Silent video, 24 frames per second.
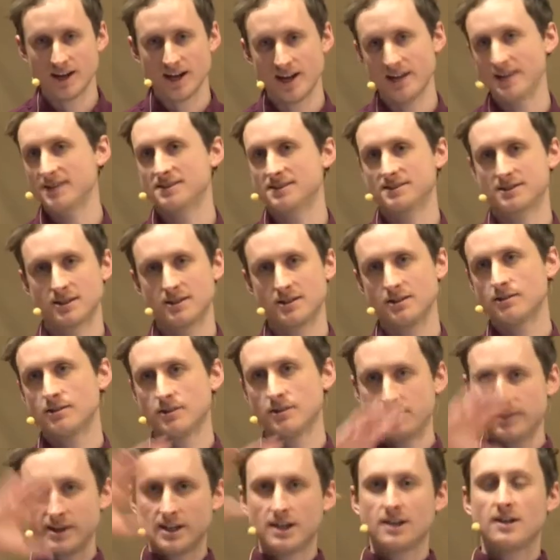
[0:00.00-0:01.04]
it's going to do it on
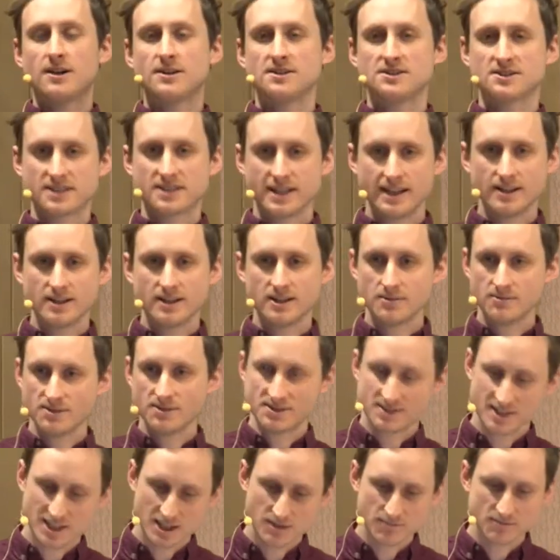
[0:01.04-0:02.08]
a very large scale in the
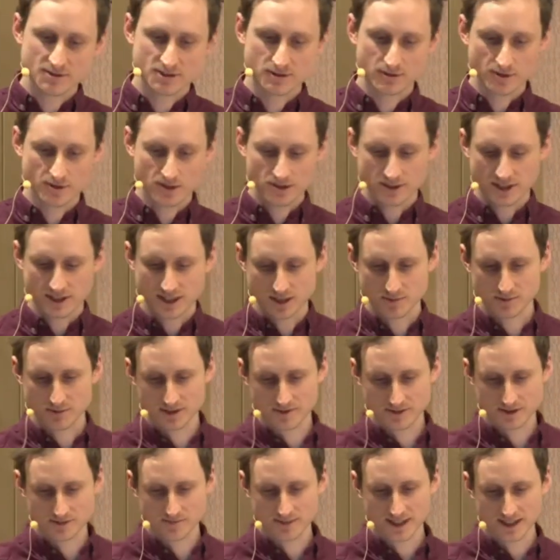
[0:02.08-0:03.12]
museum, so it'll look like a bit of
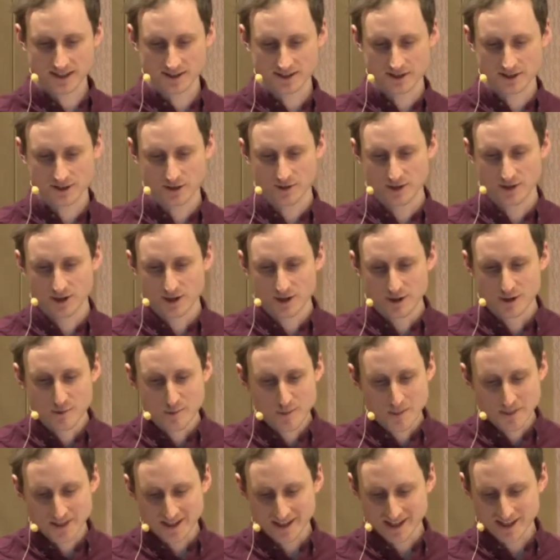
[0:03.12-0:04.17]
a spectacle.
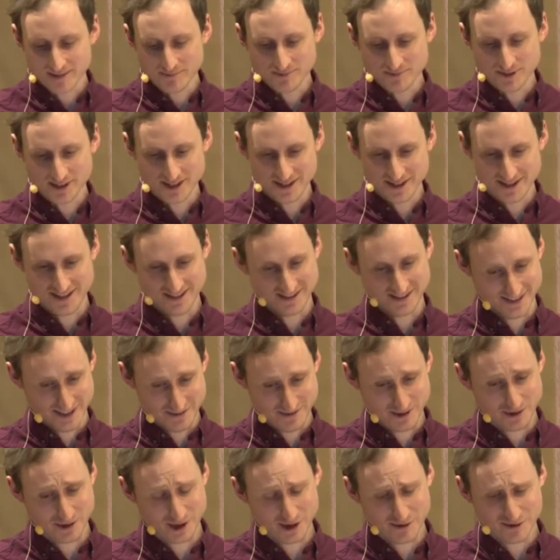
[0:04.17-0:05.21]
It's going to be
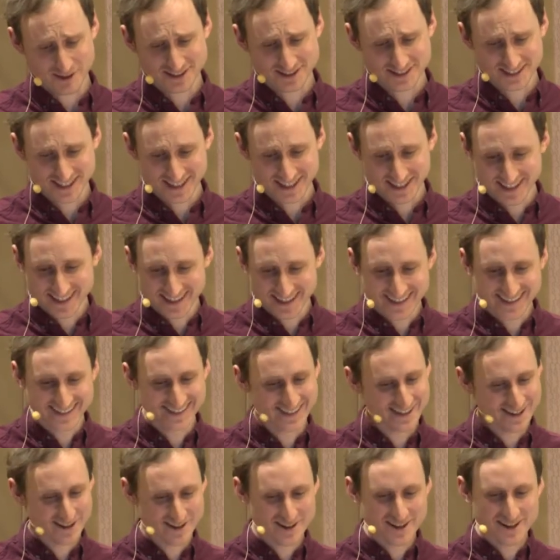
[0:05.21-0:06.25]
quite risky.
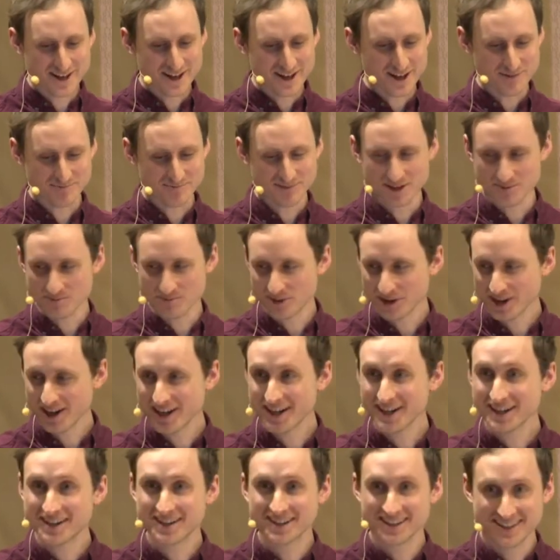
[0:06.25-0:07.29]
It might
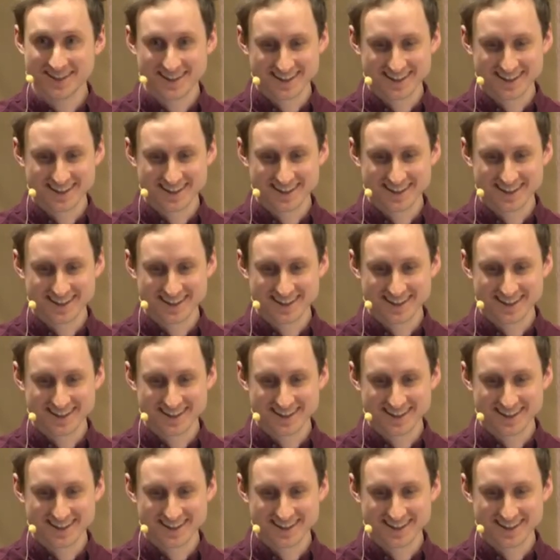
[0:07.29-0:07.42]
break.